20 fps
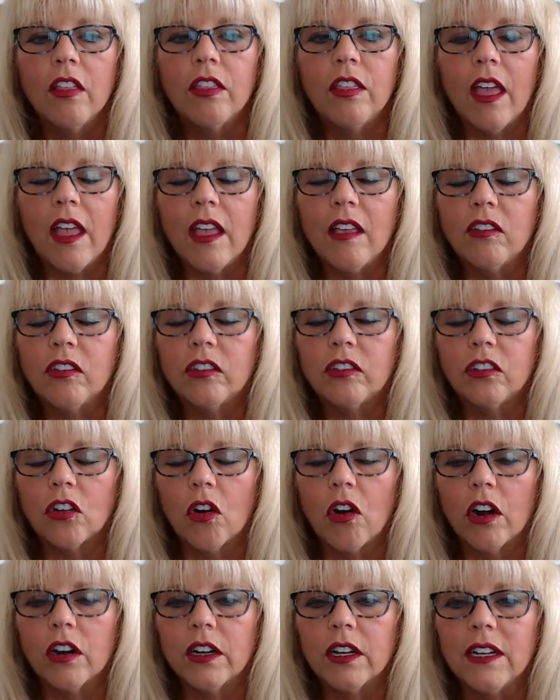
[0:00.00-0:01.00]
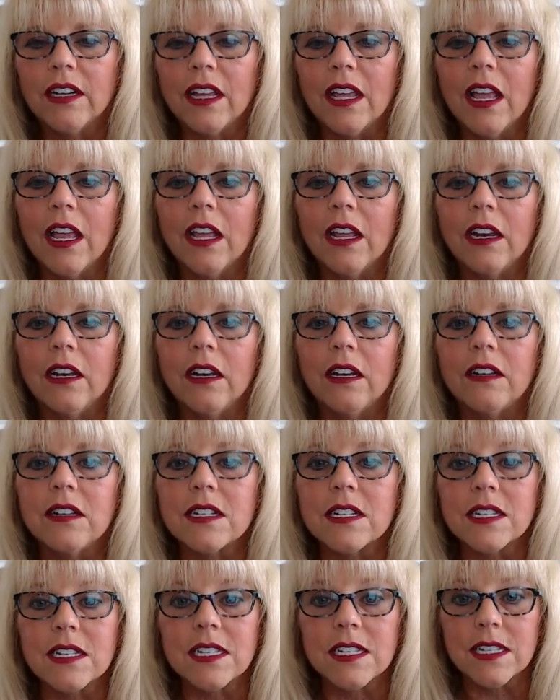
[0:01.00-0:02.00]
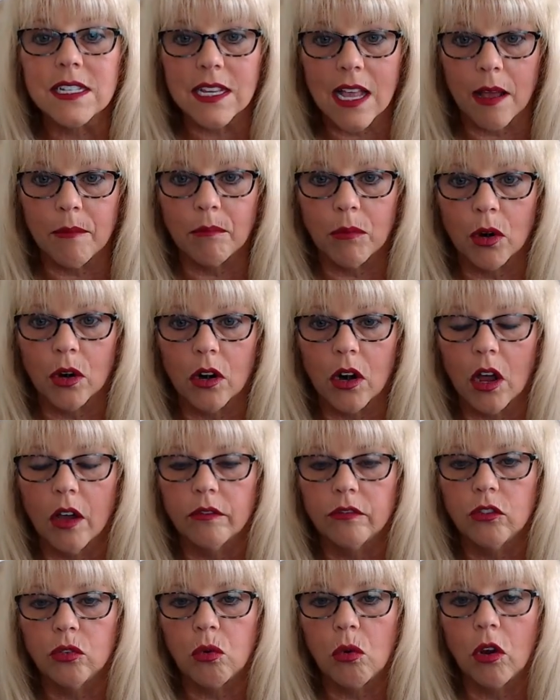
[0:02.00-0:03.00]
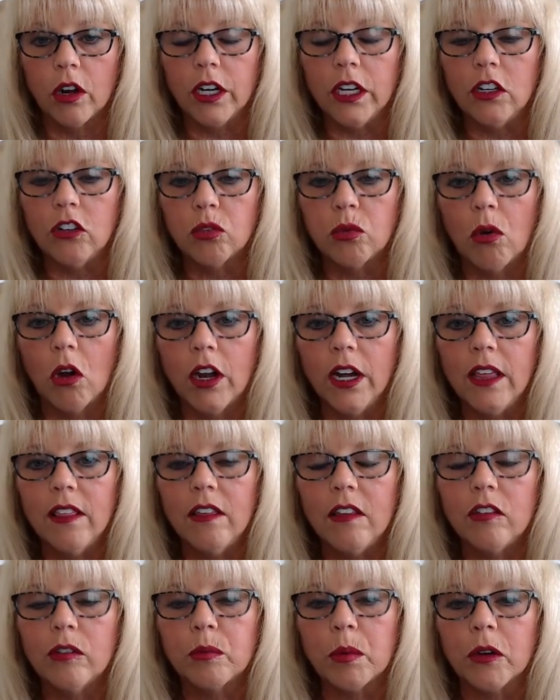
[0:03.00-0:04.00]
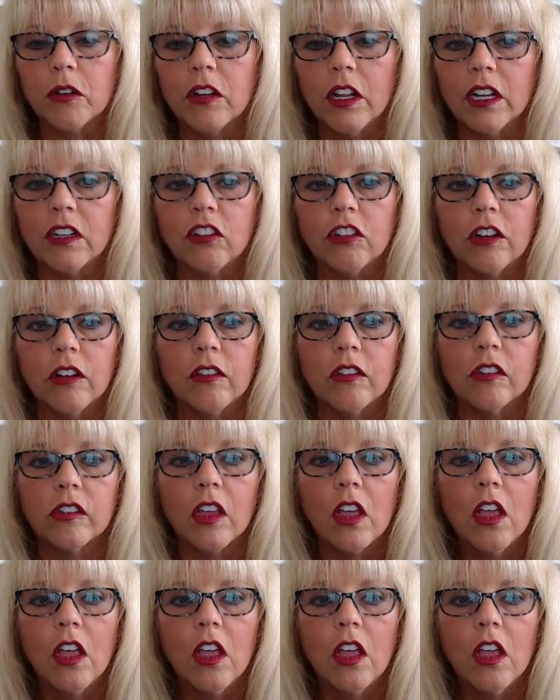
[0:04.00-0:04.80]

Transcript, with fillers: They started in December of 2020. These predictions